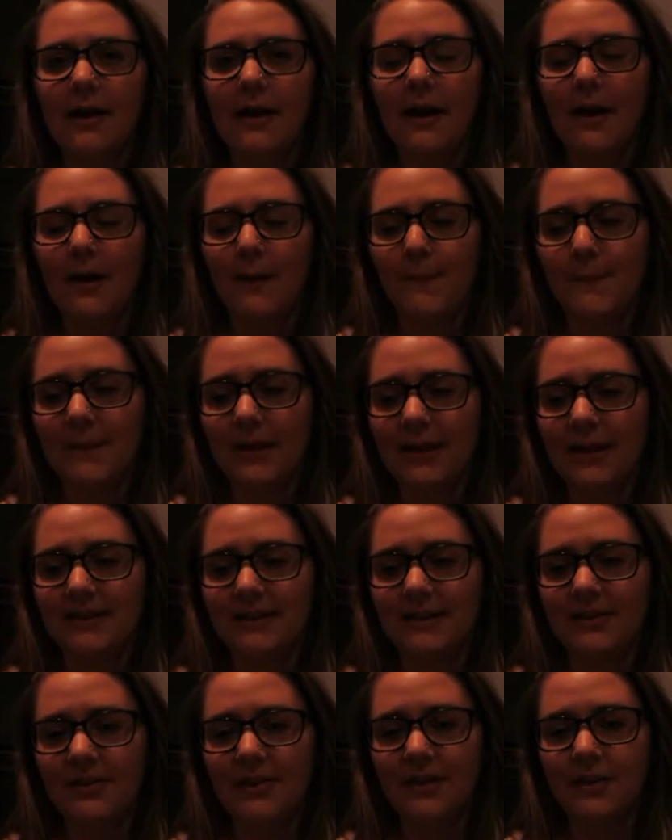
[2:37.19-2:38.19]
And
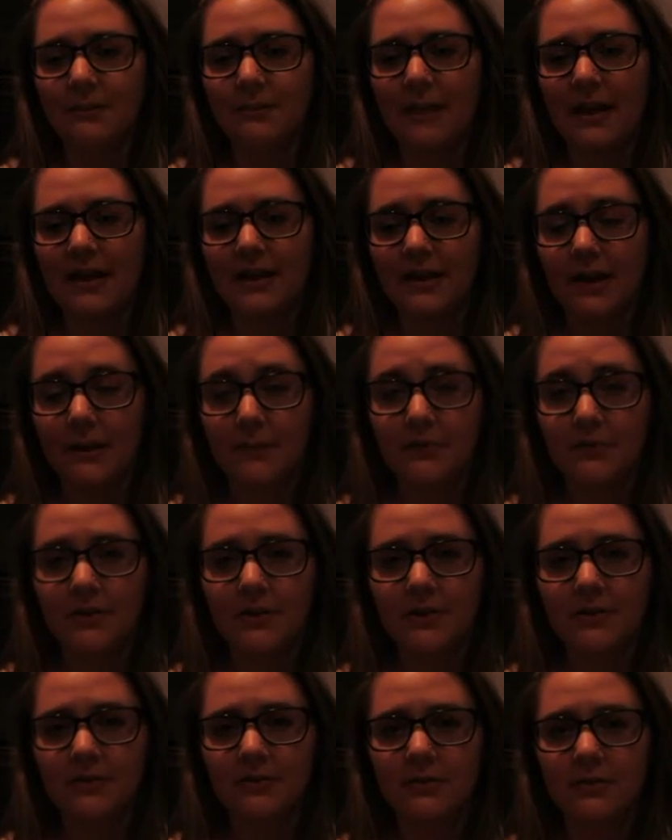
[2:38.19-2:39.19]
I think my
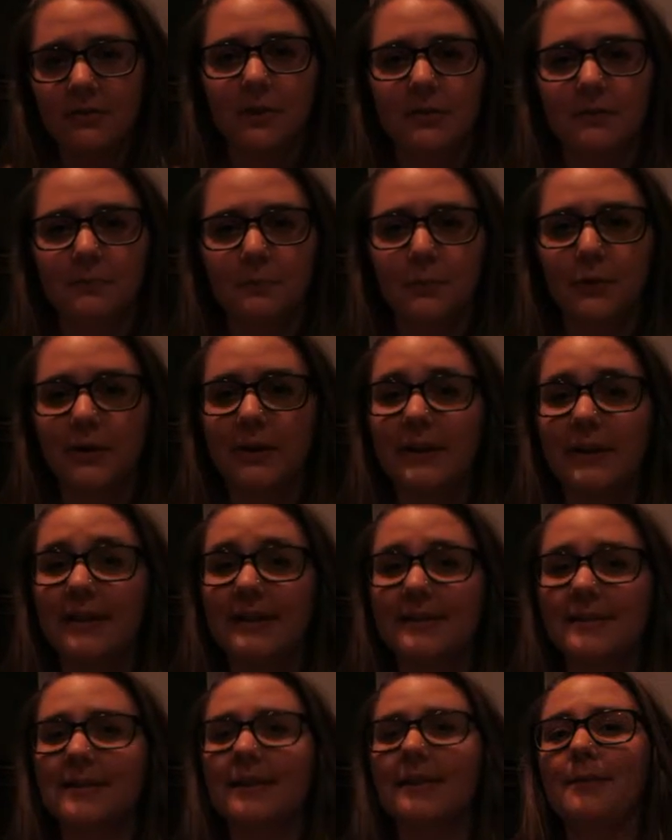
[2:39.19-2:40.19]
comfort could pretty
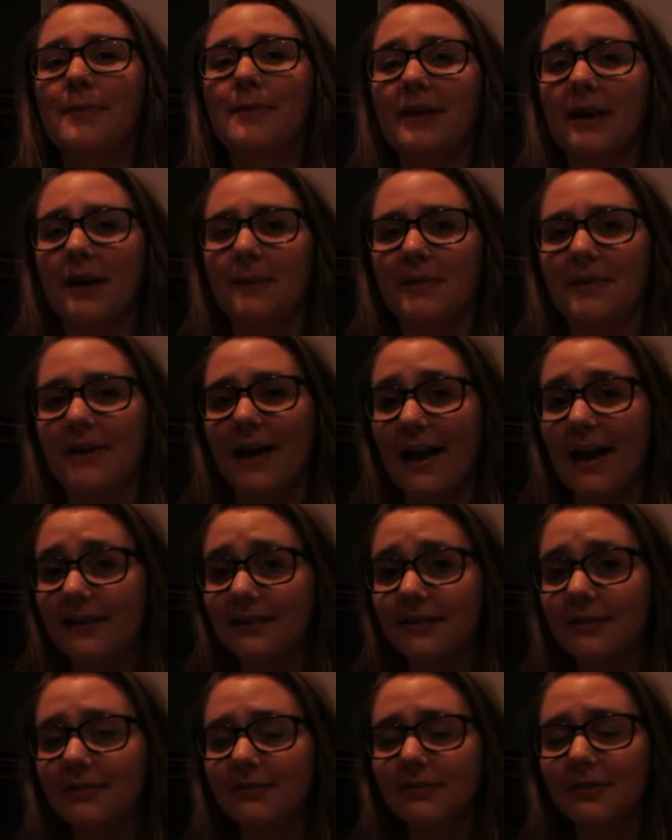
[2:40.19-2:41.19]
easily become an
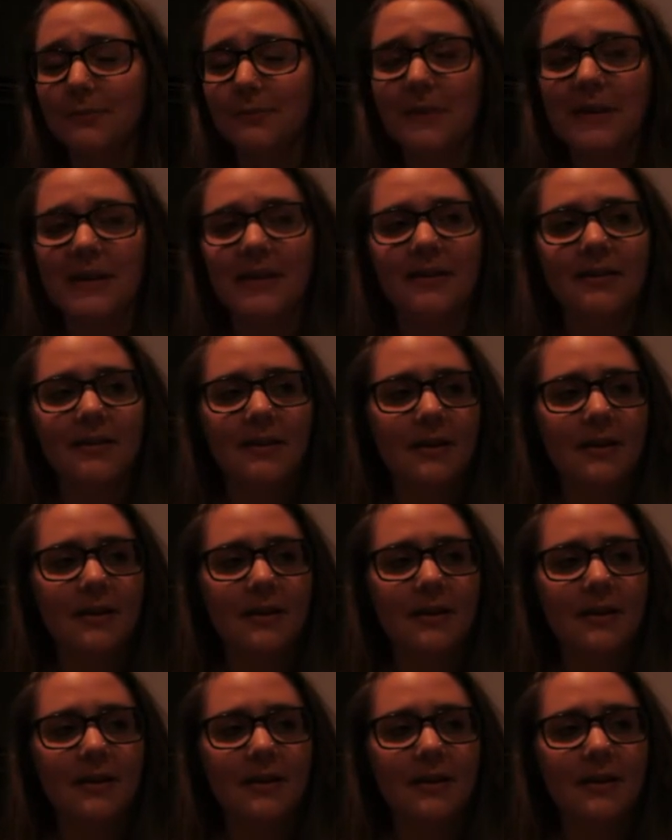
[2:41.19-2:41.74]
idol for me.